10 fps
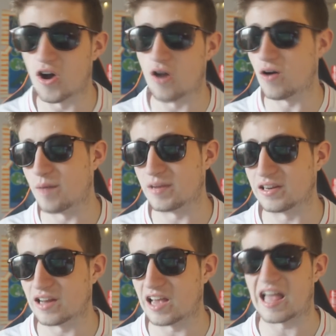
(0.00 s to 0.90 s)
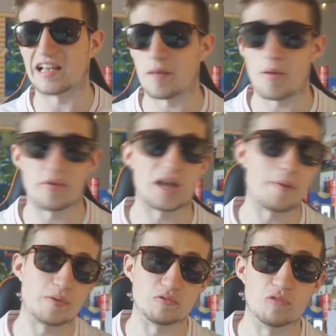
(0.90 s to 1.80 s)
Or oh, I mean, I, I, I probably I
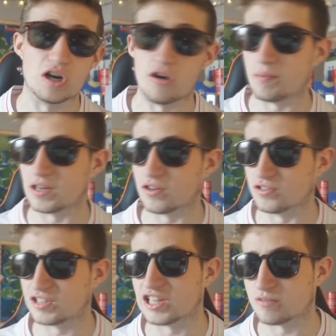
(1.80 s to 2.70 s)
probably will because